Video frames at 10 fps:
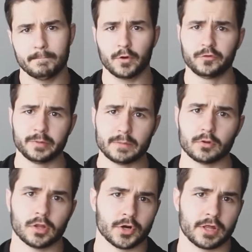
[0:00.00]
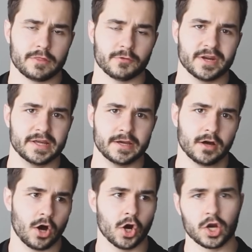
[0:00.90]
Most people learning
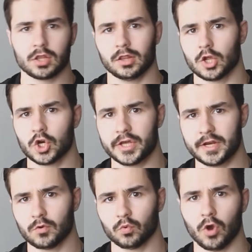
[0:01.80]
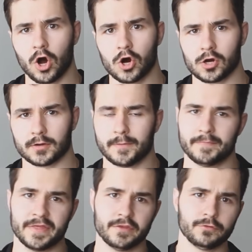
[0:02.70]
3D are learning wrong,
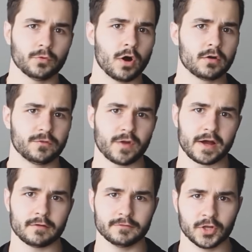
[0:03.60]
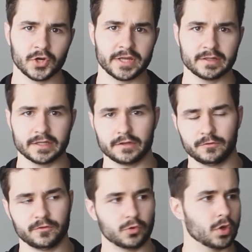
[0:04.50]
and this wrong style of learning
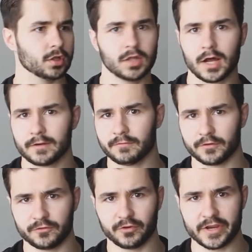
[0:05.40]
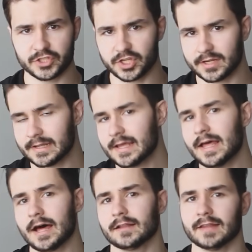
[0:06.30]
leads to a lot of frustration,
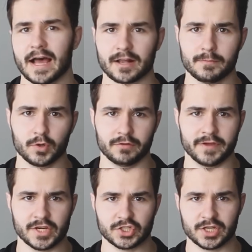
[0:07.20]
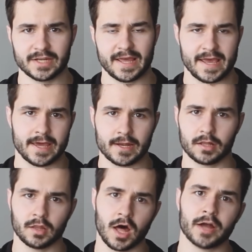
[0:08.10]
a lack of motivation, and
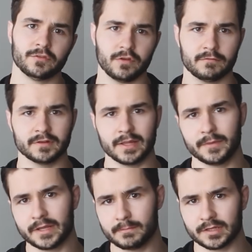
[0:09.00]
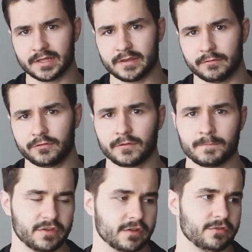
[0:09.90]
lots of limiting beliefs.
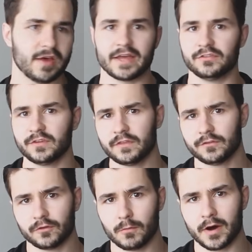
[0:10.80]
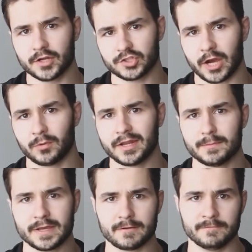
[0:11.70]
Since I see this so much, I wanted to
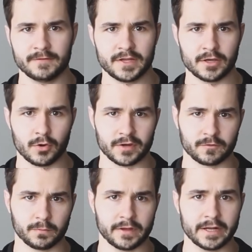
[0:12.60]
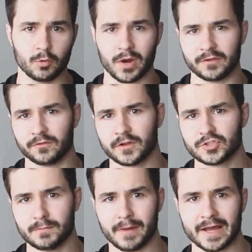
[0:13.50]
make a video explaining why
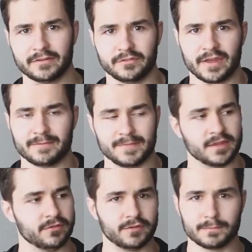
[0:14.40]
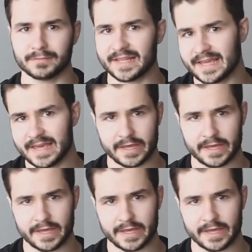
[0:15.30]
such a mindset is simply